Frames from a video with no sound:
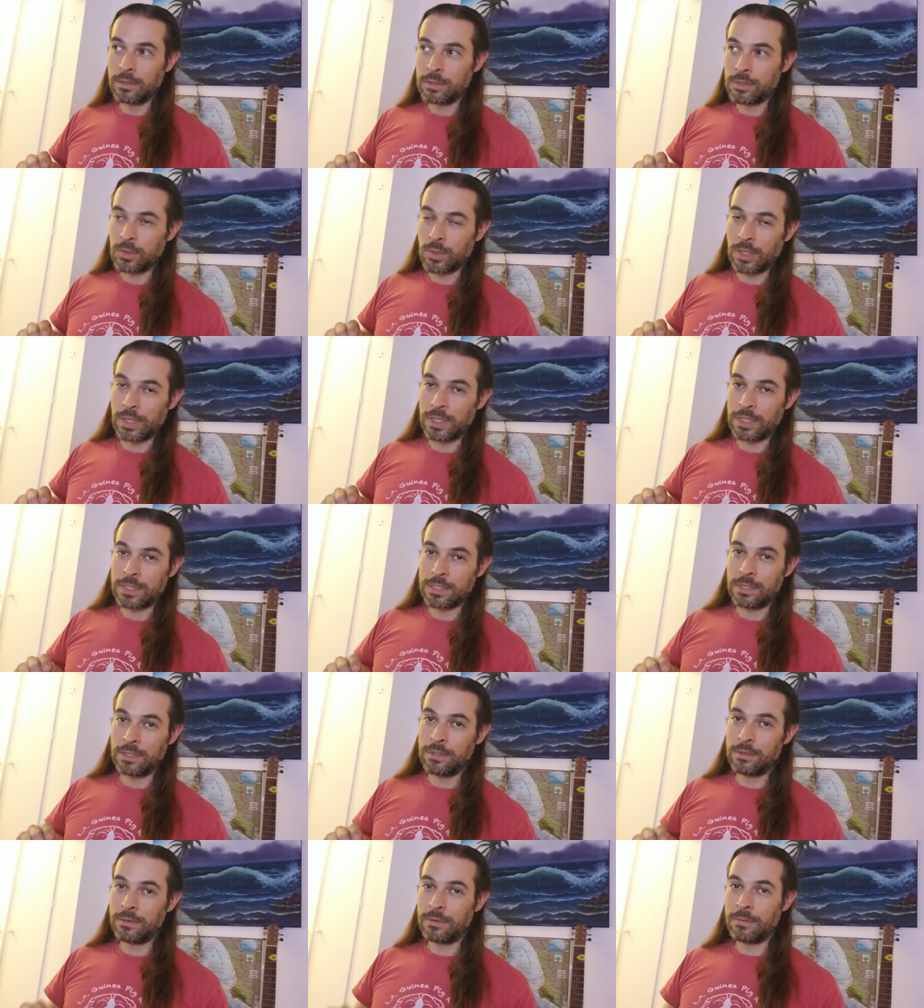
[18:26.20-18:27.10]
So I
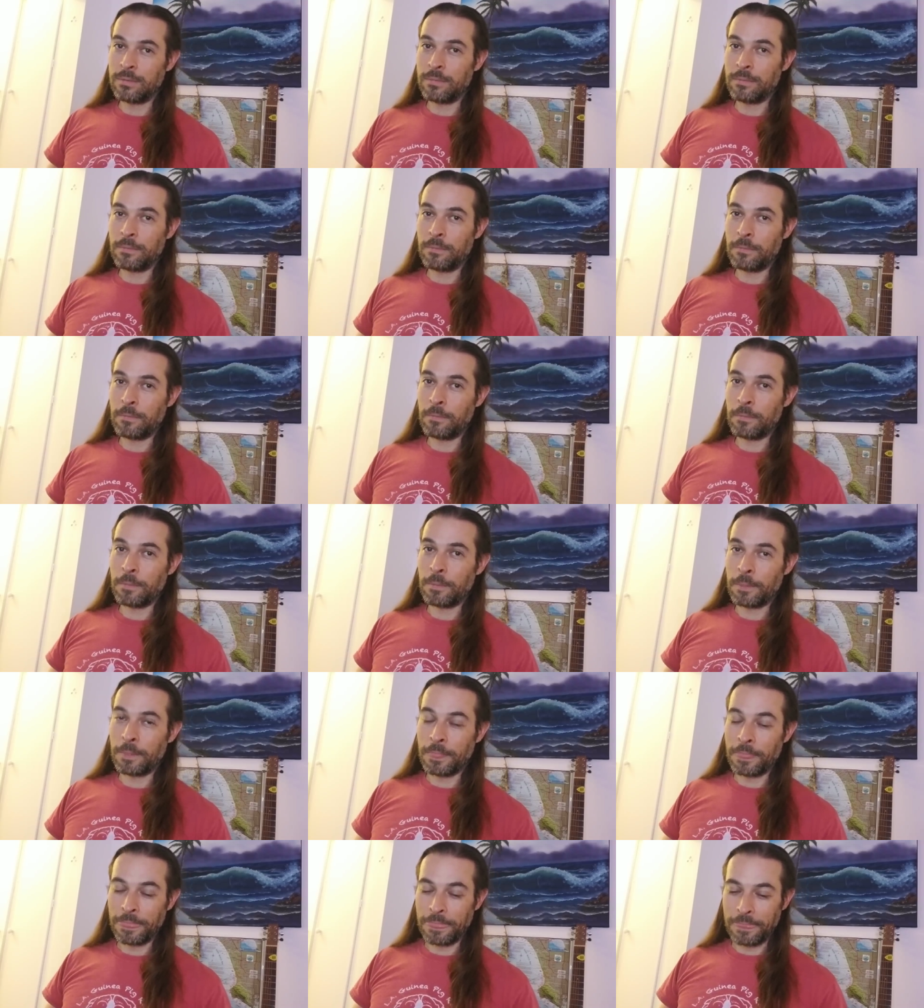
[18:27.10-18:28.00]
listen.
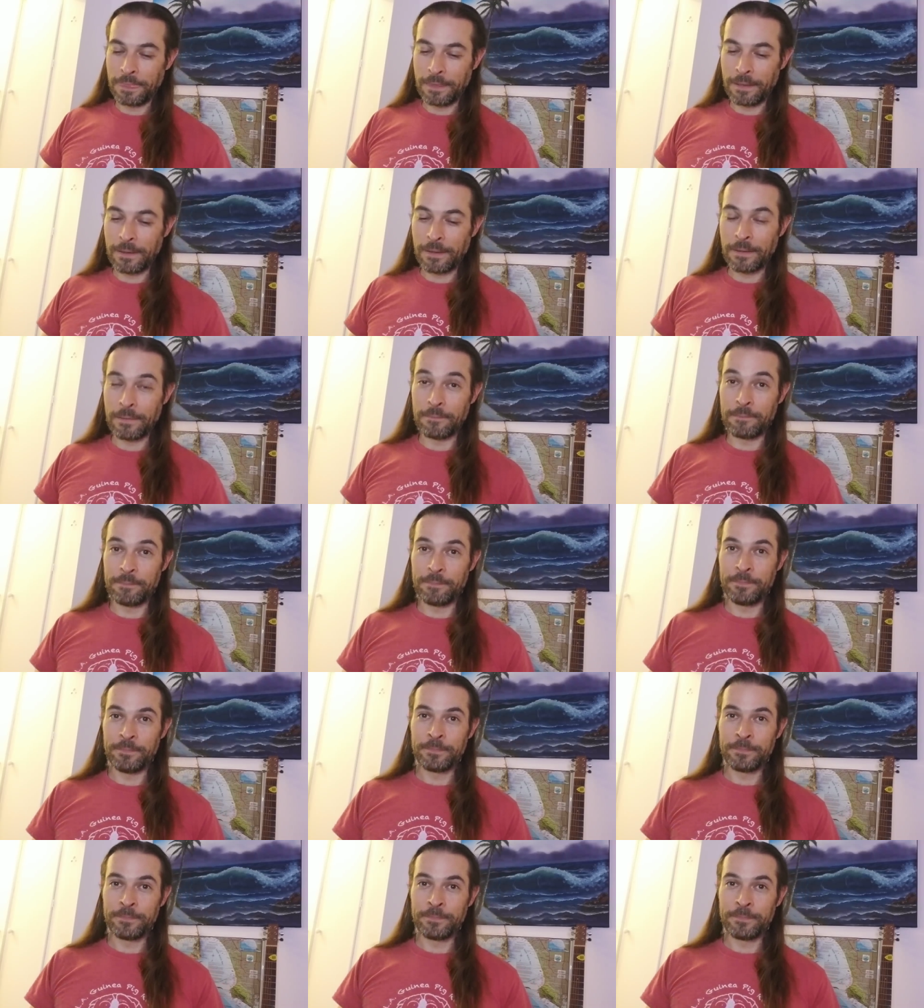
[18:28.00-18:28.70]
Um,